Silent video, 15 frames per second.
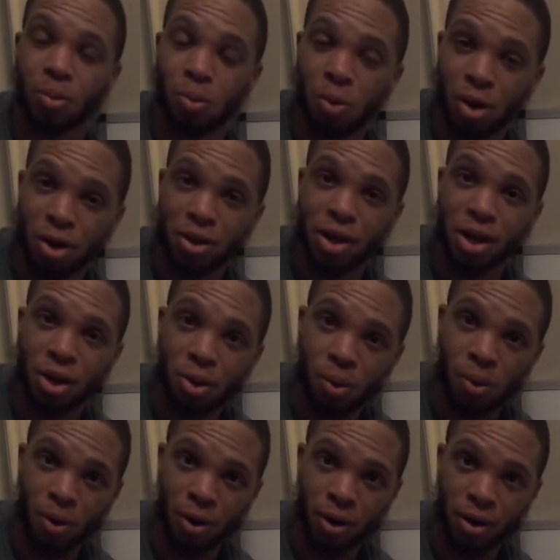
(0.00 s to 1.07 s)
what are they gonna
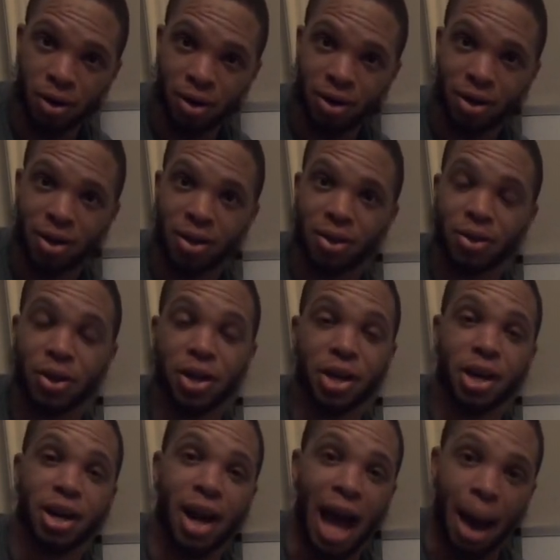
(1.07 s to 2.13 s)
order? They're gonna
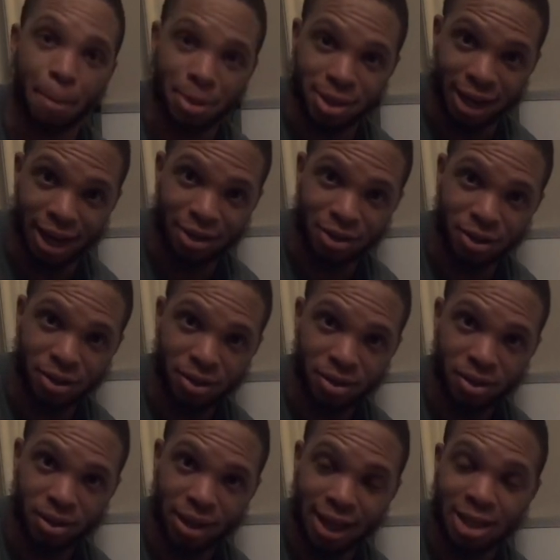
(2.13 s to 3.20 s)
get an appetizer.
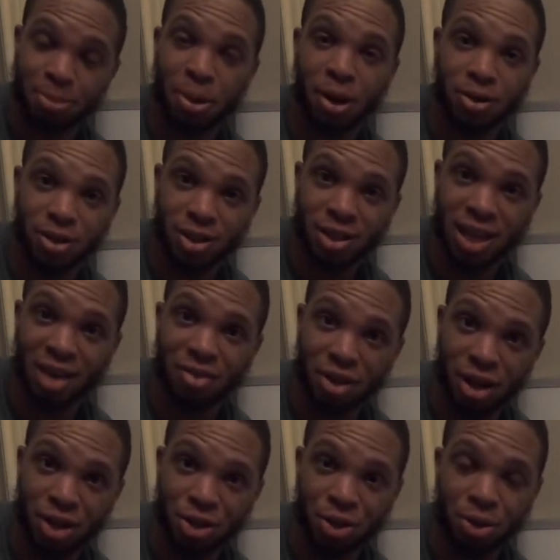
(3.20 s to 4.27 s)
That's about
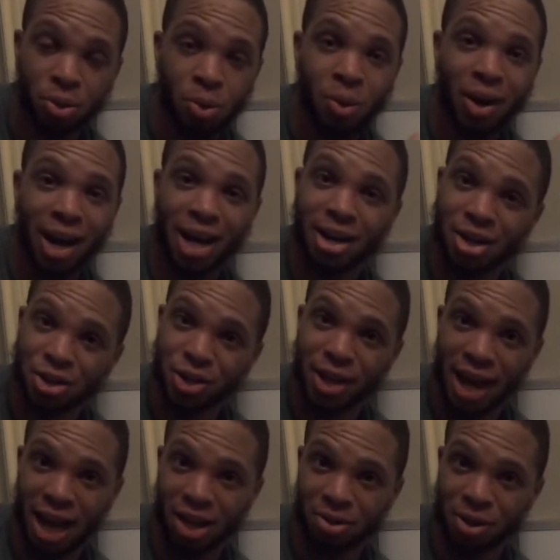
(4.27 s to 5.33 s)
700 or 800
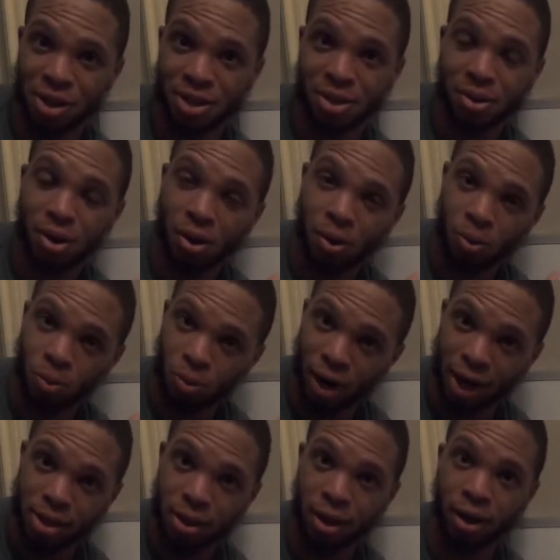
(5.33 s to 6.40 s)
calories
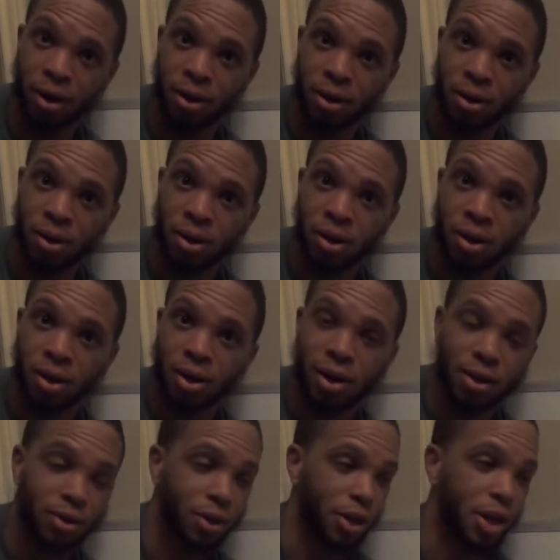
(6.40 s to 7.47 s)
right there.
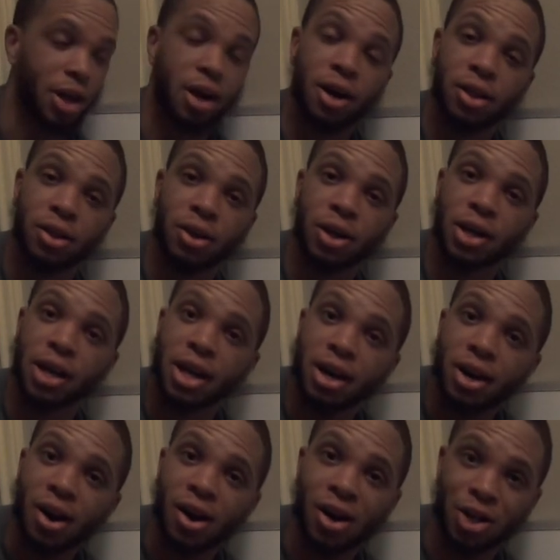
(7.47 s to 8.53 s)
They're gonna get
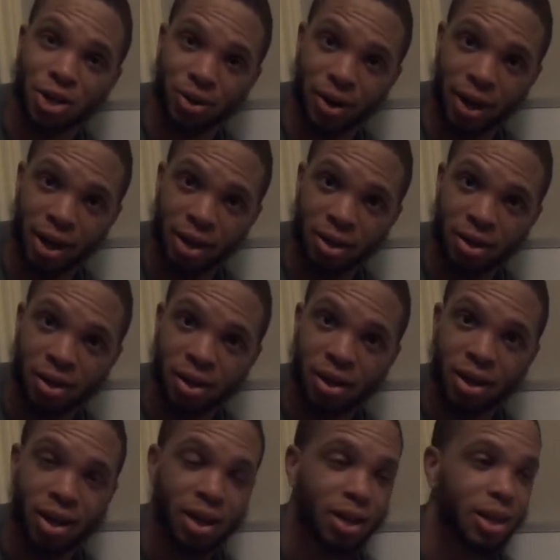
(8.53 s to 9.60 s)
an entree.
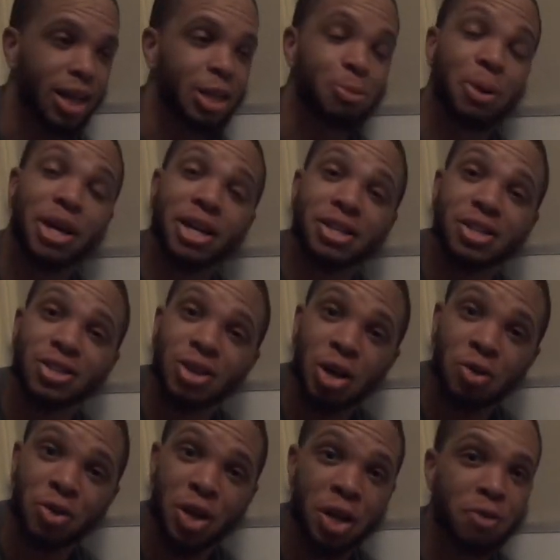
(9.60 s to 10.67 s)
Let's be
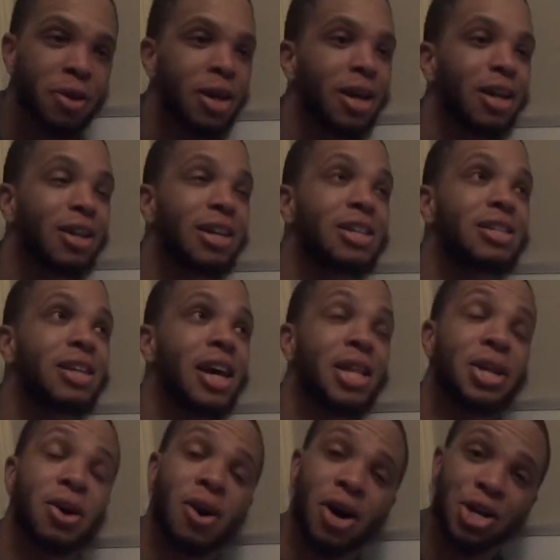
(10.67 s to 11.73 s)
conservative. Let's say
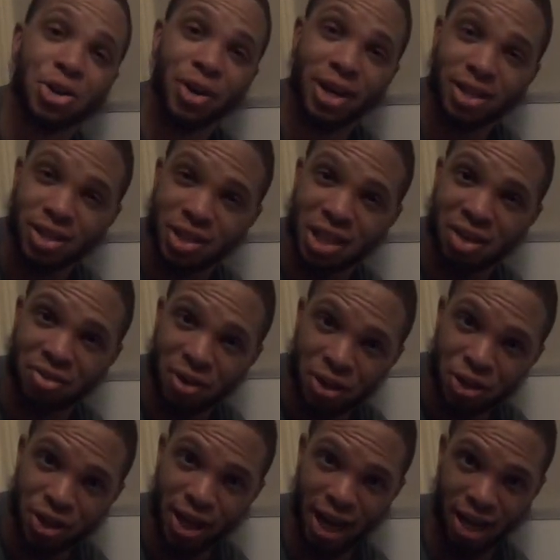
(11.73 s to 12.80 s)
their entree is
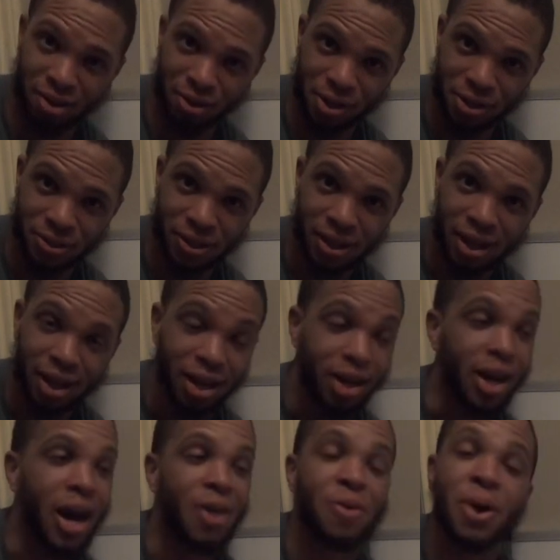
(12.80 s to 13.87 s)
700 calories.
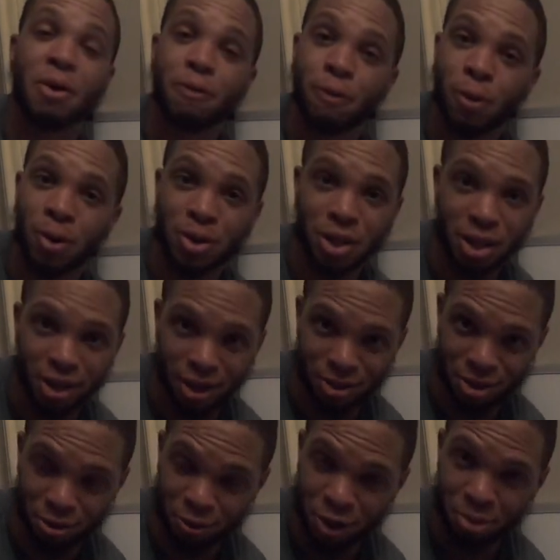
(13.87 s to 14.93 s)
Now they're at
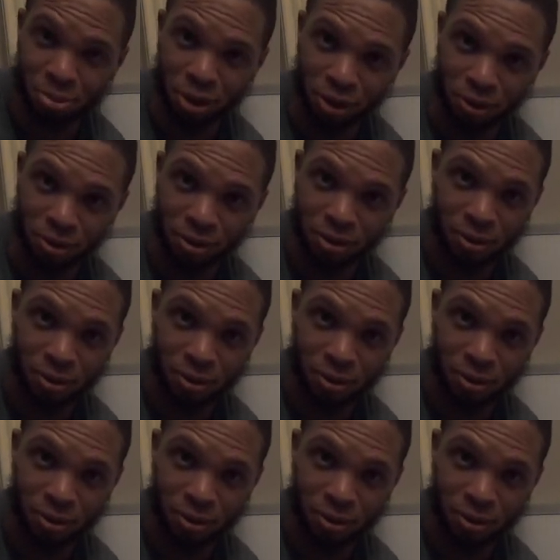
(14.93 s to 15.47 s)
1,400 for the meal.